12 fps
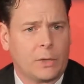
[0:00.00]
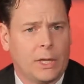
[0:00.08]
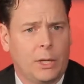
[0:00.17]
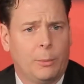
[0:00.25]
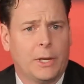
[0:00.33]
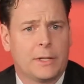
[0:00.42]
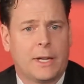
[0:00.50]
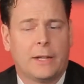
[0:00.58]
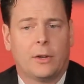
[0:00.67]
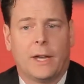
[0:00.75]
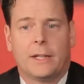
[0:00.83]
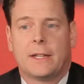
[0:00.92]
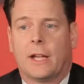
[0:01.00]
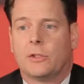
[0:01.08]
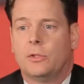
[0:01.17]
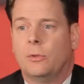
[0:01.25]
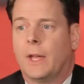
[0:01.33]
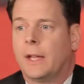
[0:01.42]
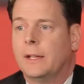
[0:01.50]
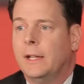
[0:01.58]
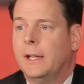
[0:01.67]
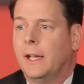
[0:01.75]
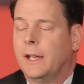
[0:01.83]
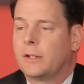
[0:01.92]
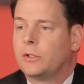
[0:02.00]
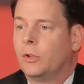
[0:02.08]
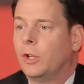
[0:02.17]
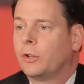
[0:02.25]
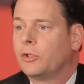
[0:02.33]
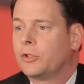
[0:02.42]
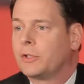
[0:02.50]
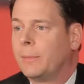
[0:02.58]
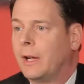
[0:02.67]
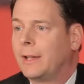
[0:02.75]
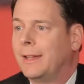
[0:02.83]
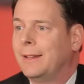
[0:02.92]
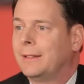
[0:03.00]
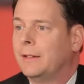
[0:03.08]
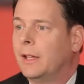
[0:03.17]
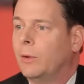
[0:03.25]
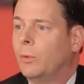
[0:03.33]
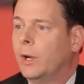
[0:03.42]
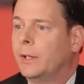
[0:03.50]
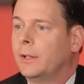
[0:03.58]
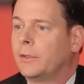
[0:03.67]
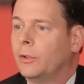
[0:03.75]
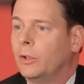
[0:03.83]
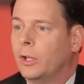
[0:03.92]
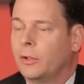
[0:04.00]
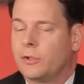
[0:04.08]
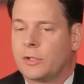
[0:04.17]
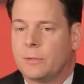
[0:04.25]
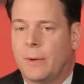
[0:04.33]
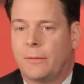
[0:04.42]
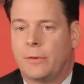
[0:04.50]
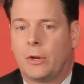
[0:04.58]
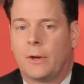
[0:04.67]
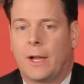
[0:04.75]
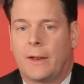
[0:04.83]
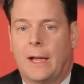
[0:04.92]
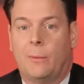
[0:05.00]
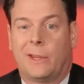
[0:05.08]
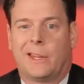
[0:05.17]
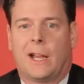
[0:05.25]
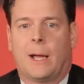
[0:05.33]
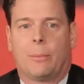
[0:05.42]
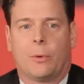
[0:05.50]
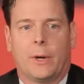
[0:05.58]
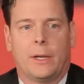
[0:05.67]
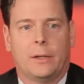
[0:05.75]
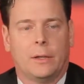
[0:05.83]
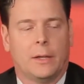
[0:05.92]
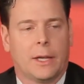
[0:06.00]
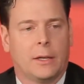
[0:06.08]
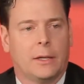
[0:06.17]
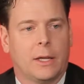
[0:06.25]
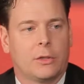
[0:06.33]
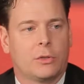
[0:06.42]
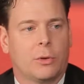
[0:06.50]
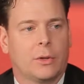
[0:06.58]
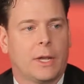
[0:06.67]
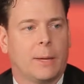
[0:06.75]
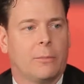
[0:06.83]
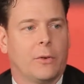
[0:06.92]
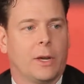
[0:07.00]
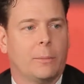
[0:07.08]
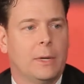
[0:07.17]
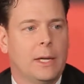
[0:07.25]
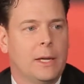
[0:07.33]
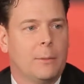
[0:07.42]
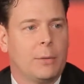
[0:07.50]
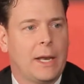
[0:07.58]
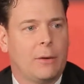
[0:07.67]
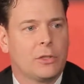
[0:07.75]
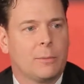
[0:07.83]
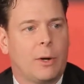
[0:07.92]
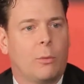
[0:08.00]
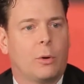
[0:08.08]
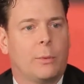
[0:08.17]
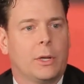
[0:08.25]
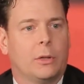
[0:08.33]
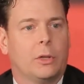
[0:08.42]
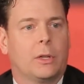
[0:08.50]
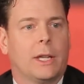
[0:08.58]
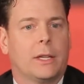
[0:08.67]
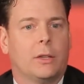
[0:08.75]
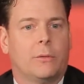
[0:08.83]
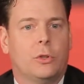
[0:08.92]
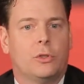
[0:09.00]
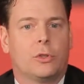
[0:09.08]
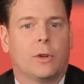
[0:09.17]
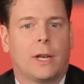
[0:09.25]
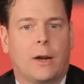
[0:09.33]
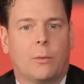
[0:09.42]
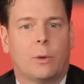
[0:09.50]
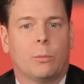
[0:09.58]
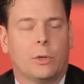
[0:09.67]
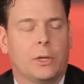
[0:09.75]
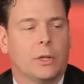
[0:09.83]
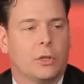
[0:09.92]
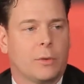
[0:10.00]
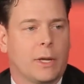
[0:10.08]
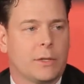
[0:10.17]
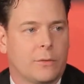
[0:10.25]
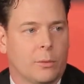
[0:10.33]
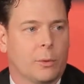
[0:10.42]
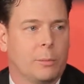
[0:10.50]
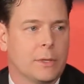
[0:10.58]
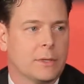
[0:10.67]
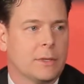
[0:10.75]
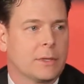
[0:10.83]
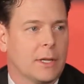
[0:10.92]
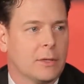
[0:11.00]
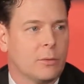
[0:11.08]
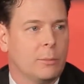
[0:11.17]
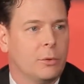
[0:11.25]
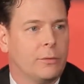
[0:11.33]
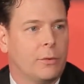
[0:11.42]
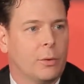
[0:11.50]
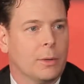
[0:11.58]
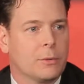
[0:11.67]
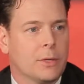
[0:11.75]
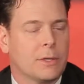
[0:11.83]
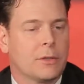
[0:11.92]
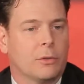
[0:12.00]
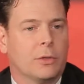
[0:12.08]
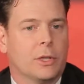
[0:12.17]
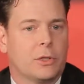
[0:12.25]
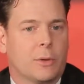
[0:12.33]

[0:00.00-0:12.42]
And they want to tie their headcount to that. And it's no longer just about getting to day one. It's no longer just about figuring out how we can operate in that short time frame. But now it's about what are we going to look like in the future and how are we really going to transform the business as we move forward. So that's certainly a